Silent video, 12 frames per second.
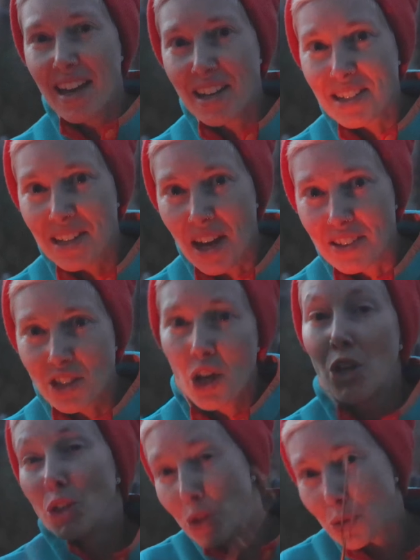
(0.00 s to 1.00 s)
and yes,
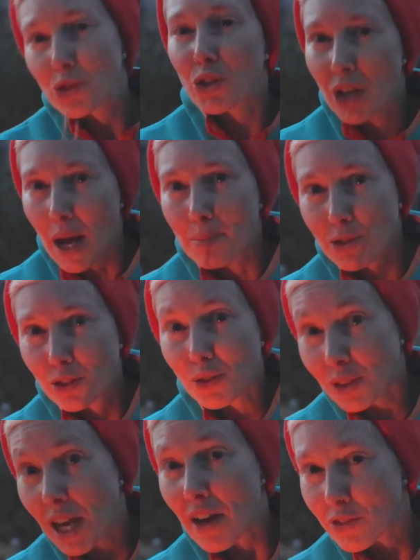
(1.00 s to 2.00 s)
you should
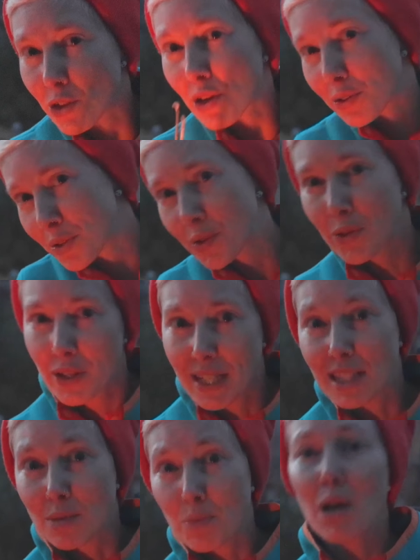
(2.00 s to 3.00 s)
absolutely have your other
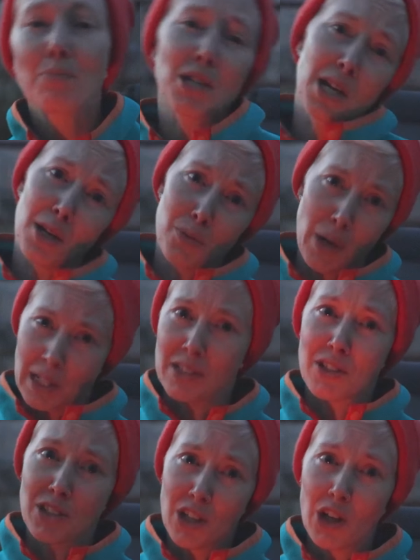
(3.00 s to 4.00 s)
ingredients prepped and ready
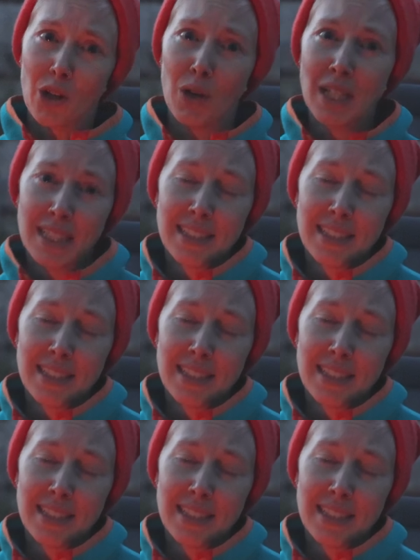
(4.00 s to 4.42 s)
to go.